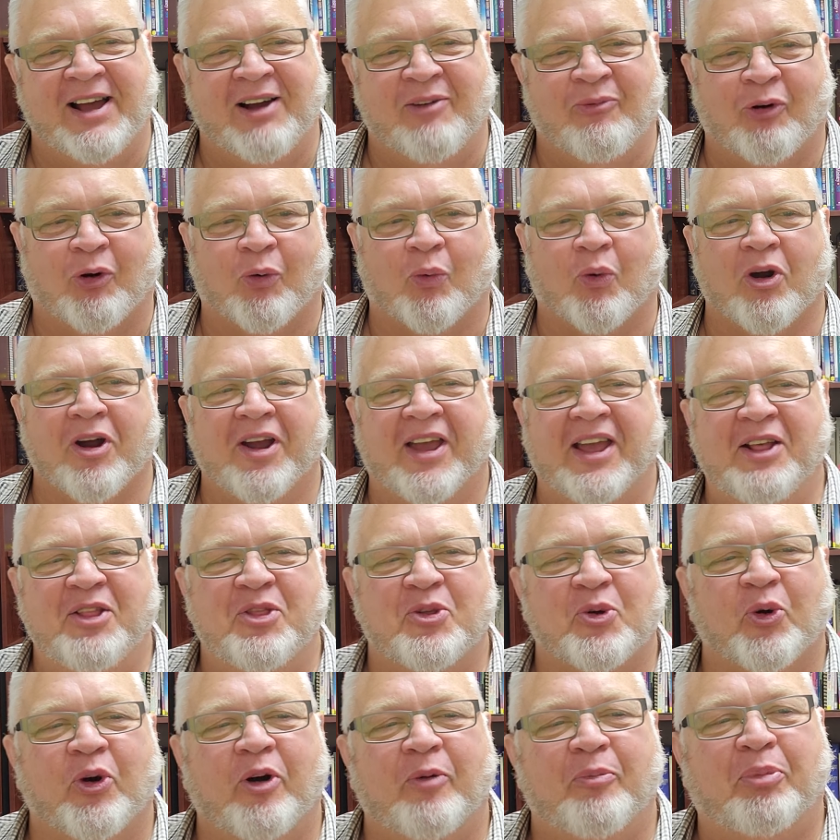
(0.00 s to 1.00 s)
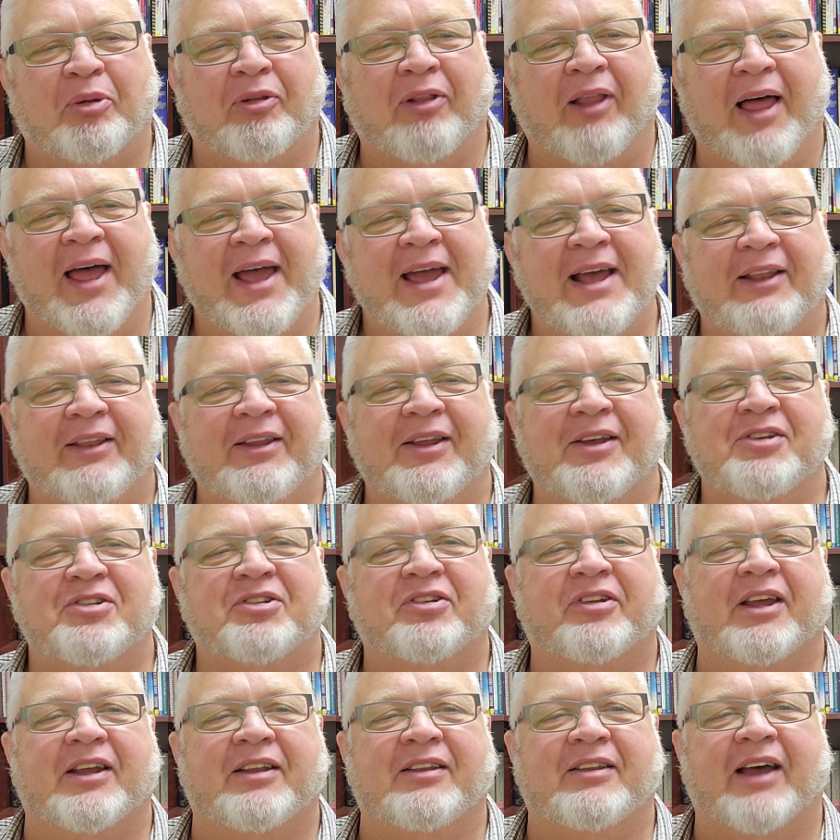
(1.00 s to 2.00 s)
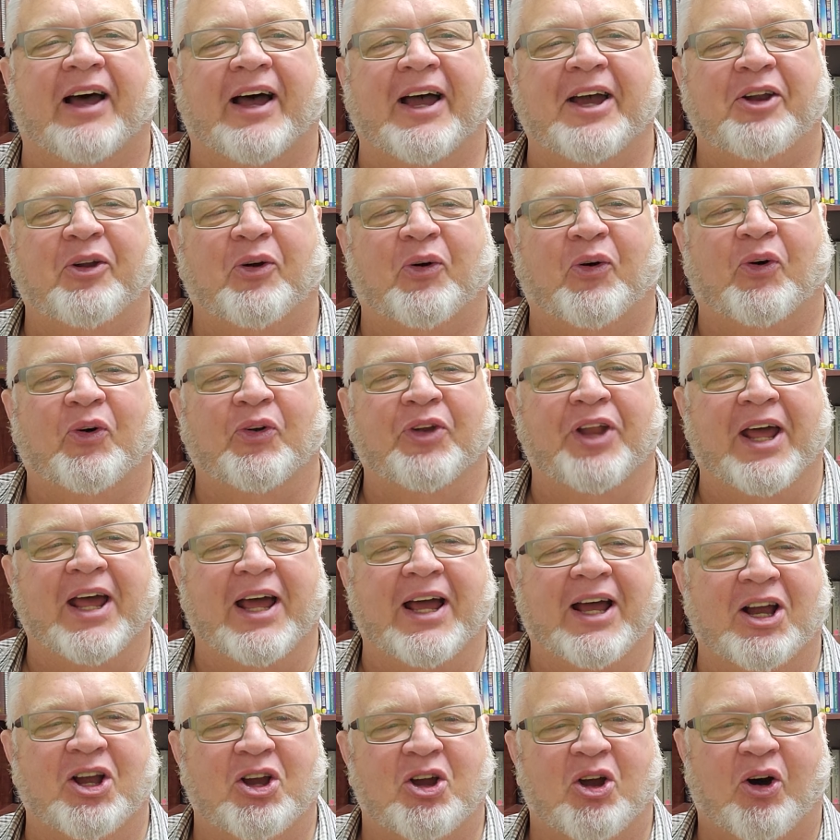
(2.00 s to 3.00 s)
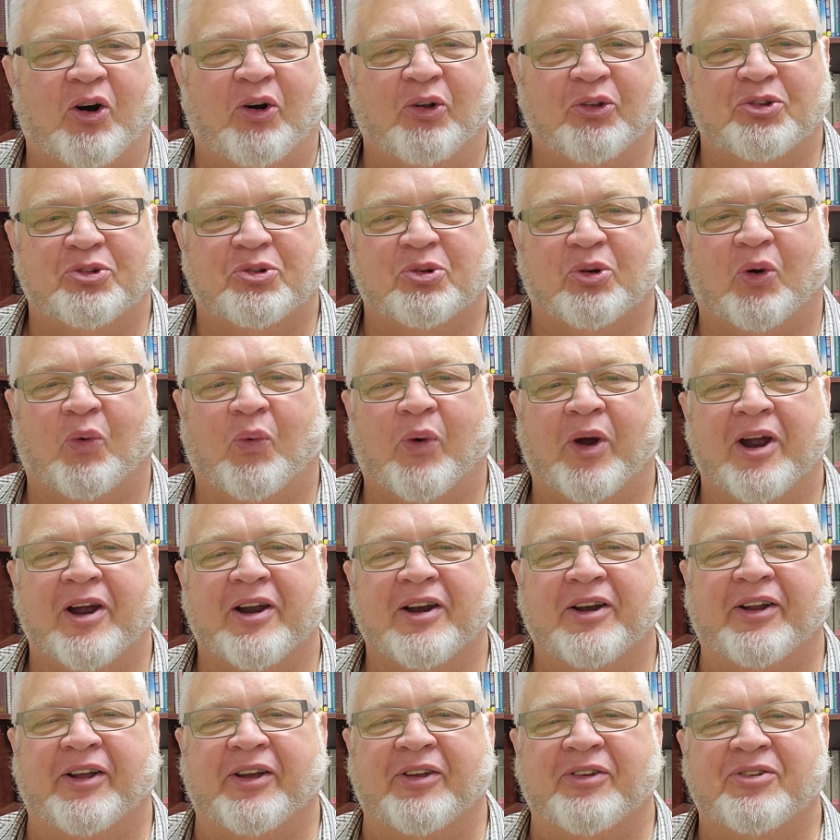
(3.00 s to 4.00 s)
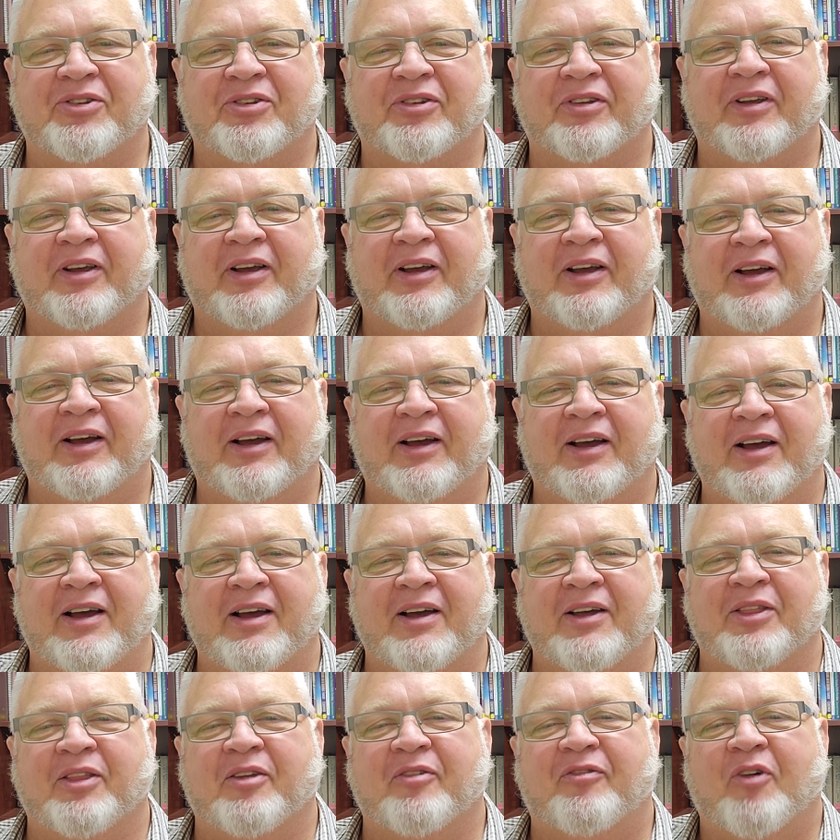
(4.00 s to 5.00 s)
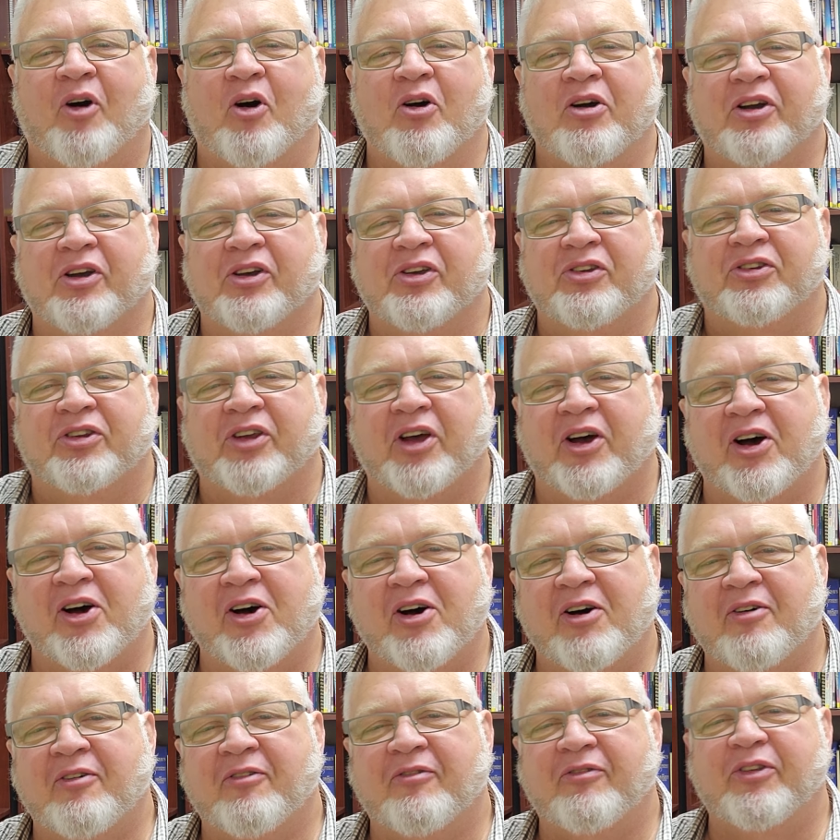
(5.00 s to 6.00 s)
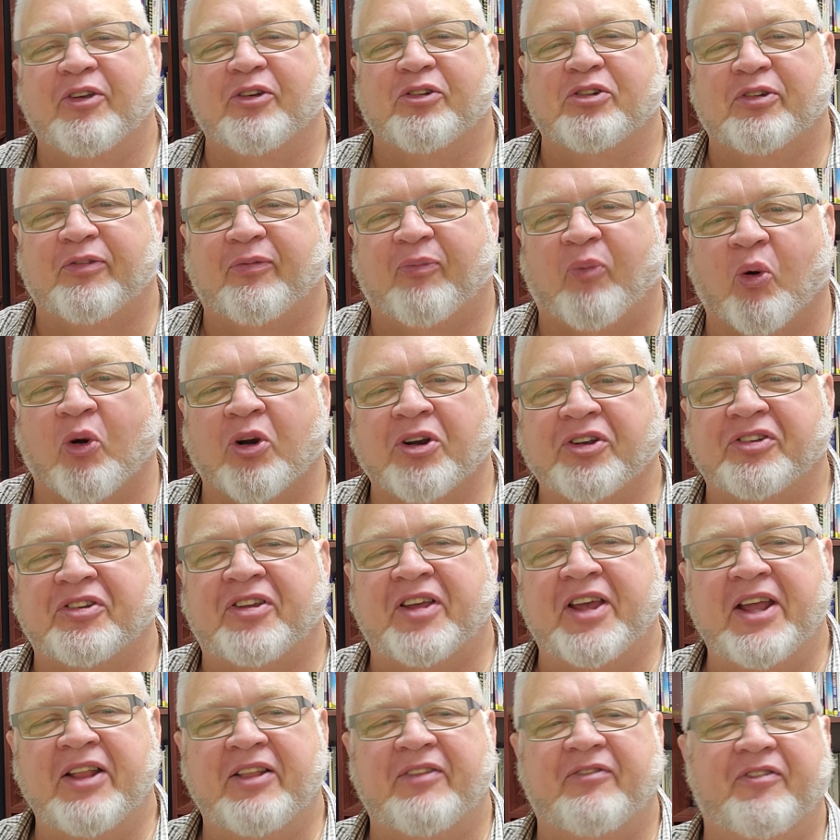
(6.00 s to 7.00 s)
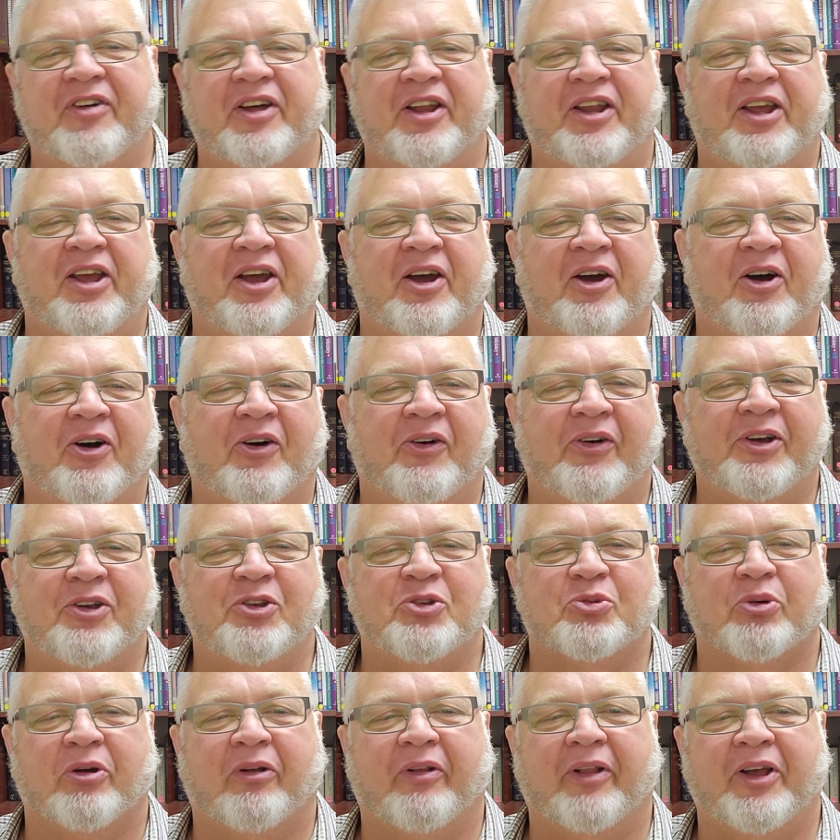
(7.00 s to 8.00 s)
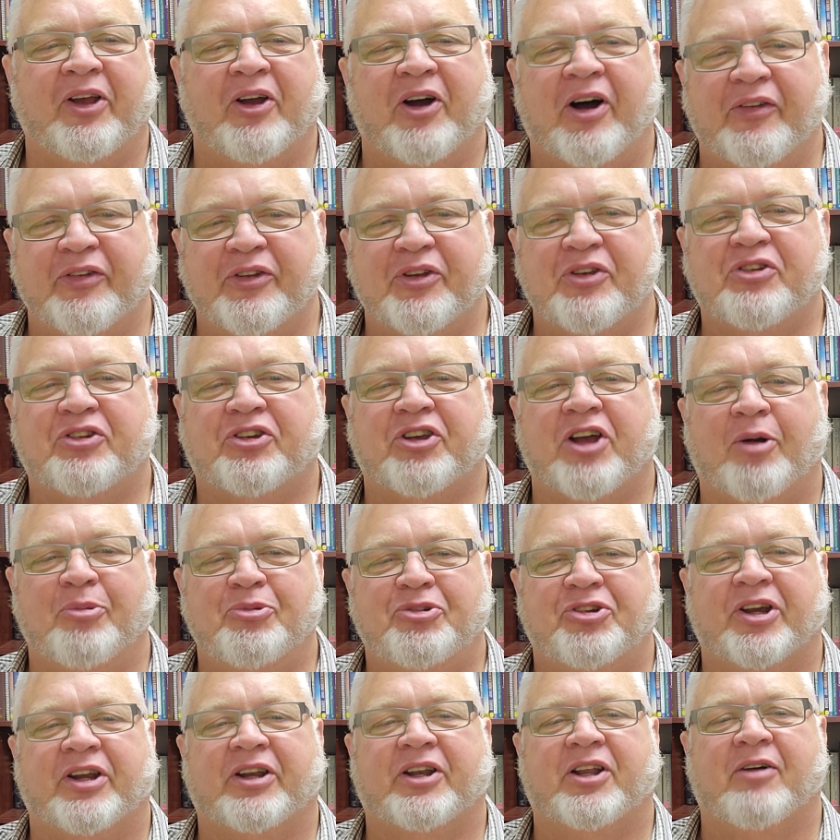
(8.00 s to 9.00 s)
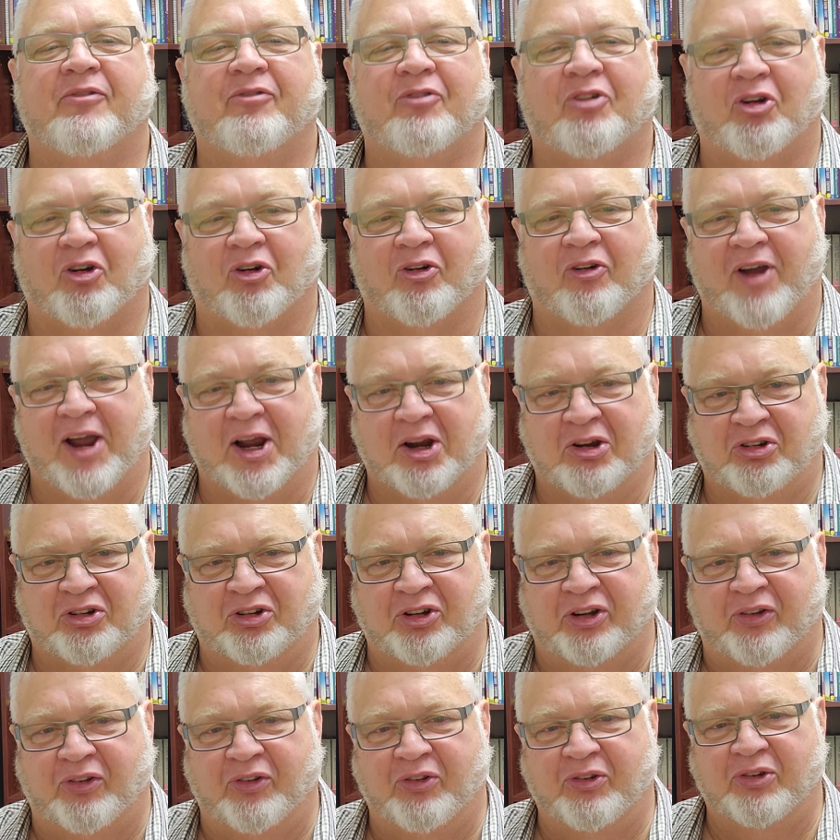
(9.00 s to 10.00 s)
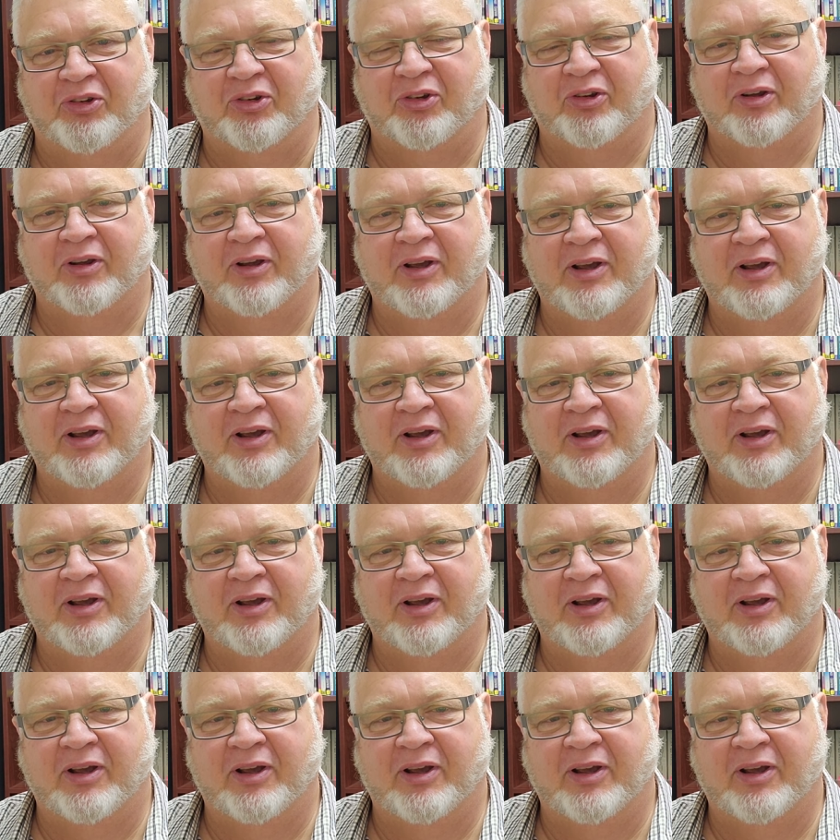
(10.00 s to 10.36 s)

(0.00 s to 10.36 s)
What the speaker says: We're working through a playlist titled Cultural Awareness. The focus of this 14th video is really on the subject of corrections.